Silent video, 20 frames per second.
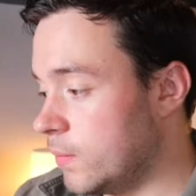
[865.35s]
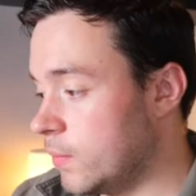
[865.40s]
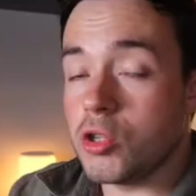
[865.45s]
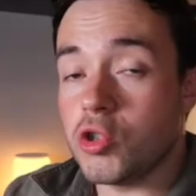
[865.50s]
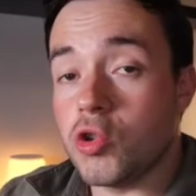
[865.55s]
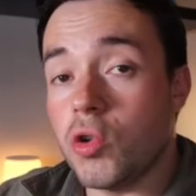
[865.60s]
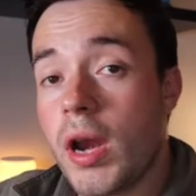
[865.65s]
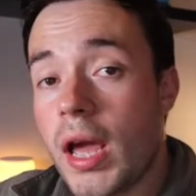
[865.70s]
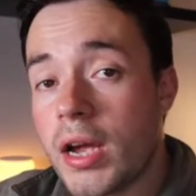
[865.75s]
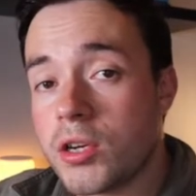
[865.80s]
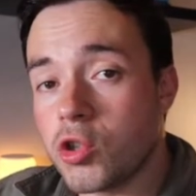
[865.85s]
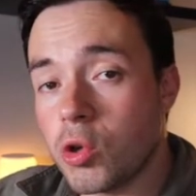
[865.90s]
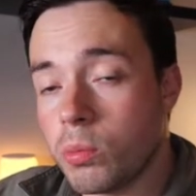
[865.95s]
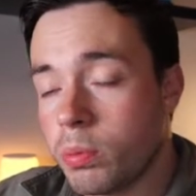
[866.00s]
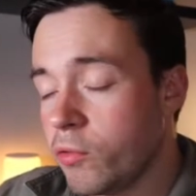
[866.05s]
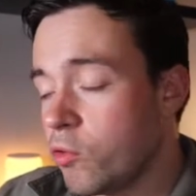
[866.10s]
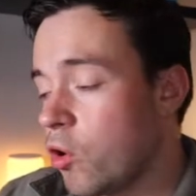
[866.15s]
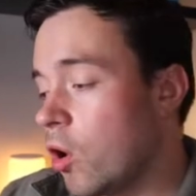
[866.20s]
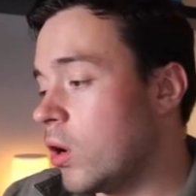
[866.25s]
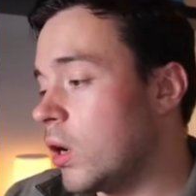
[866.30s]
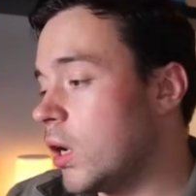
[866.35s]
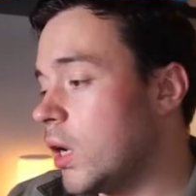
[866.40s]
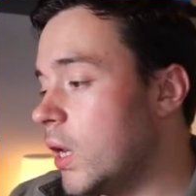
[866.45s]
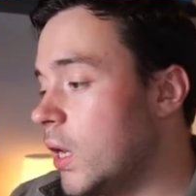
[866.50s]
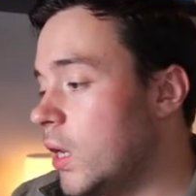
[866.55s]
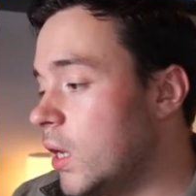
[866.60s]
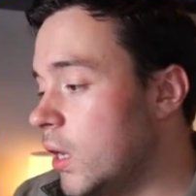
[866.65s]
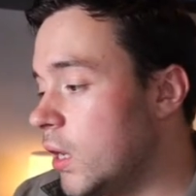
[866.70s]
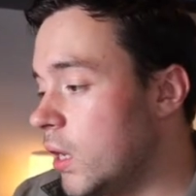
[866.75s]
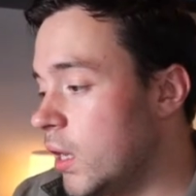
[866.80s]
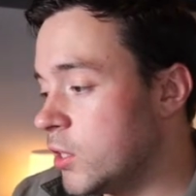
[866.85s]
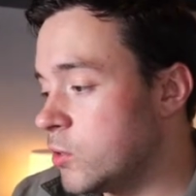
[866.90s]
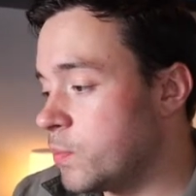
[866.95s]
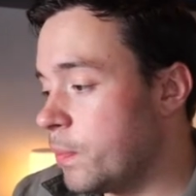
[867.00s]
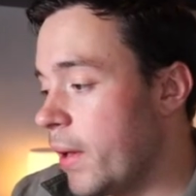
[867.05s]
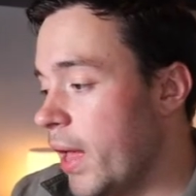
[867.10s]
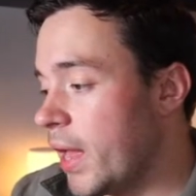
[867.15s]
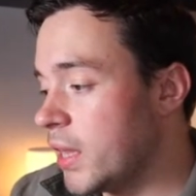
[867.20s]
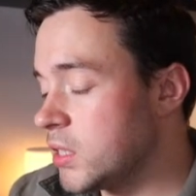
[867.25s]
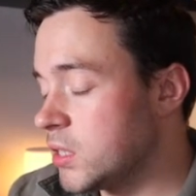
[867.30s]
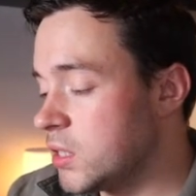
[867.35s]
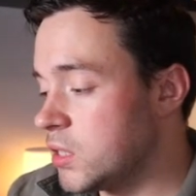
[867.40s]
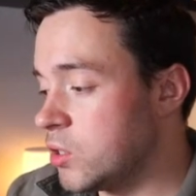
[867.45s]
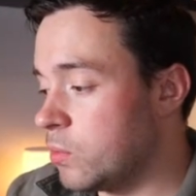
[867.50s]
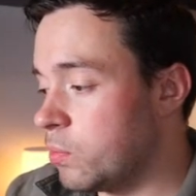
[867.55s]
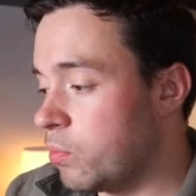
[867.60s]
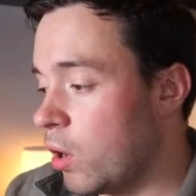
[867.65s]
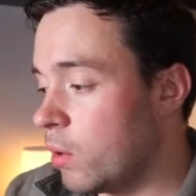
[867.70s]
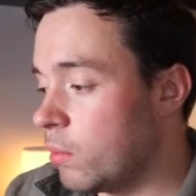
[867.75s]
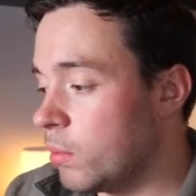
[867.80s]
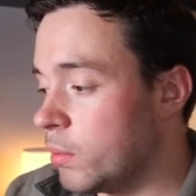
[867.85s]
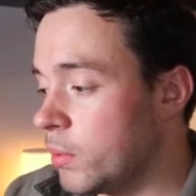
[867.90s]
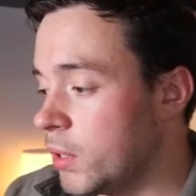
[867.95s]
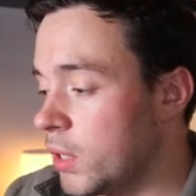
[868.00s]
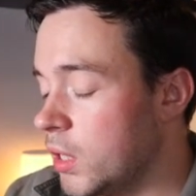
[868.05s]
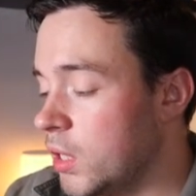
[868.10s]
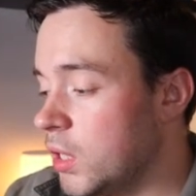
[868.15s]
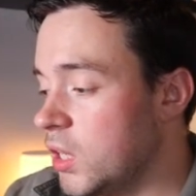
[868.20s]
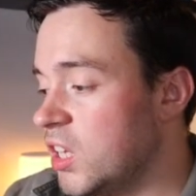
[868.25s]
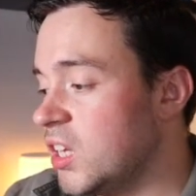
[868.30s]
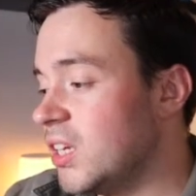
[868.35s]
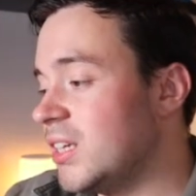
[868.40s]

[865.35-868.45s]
So next up, we've got cleaning. It's best to probably